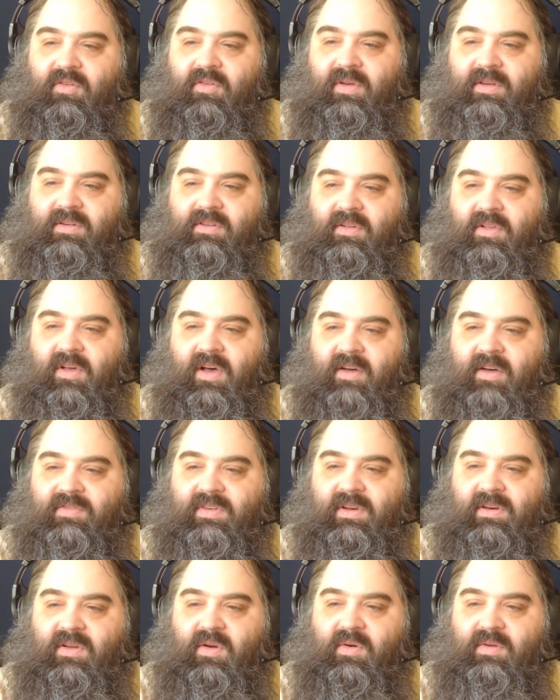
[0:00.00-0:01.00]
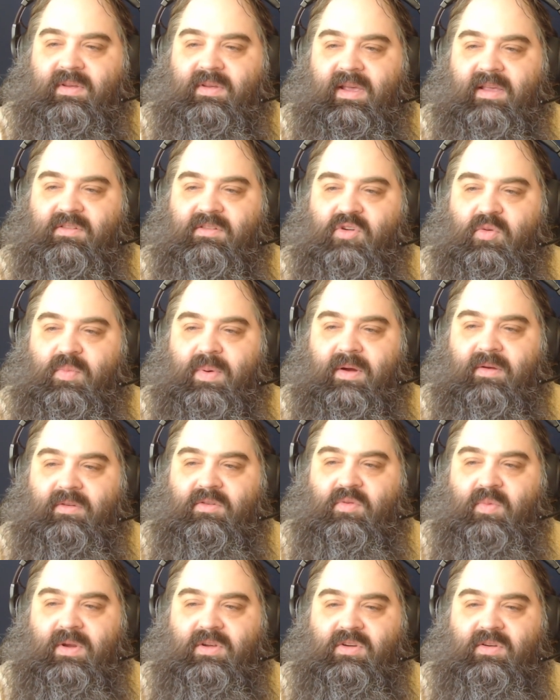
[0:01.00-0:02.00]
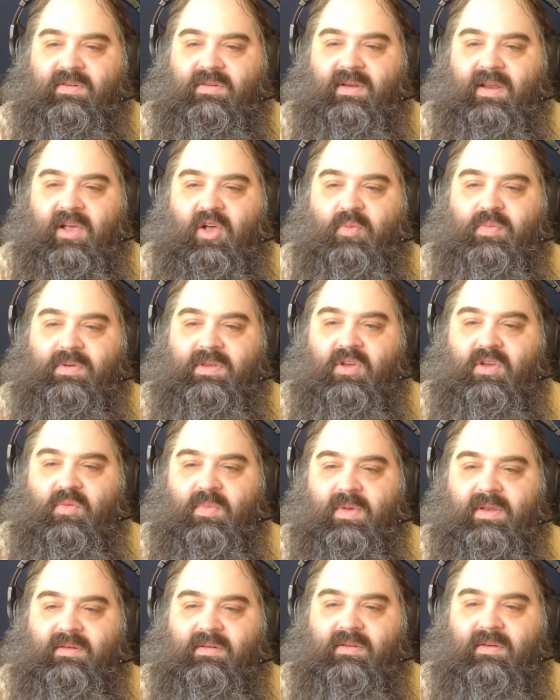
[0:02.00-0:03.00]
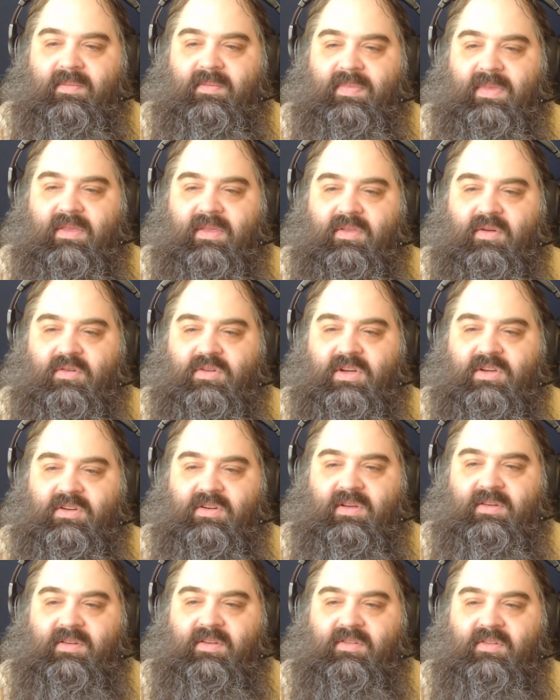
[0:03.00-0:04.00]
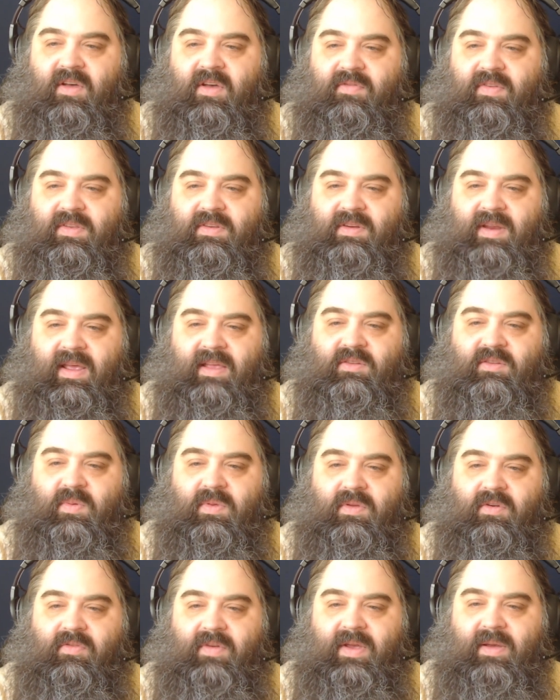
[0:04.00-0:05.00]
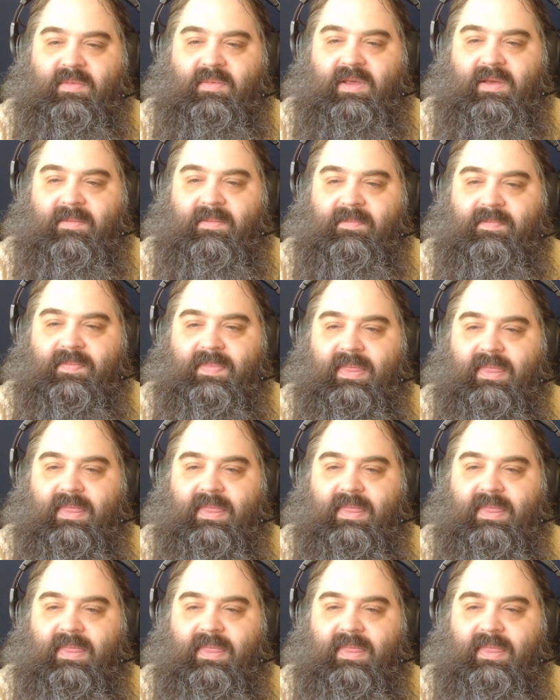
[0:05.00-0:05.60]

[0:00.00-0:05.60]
Crystal often goes against her parents' wishes and helps humans, though she just as often stands with her family.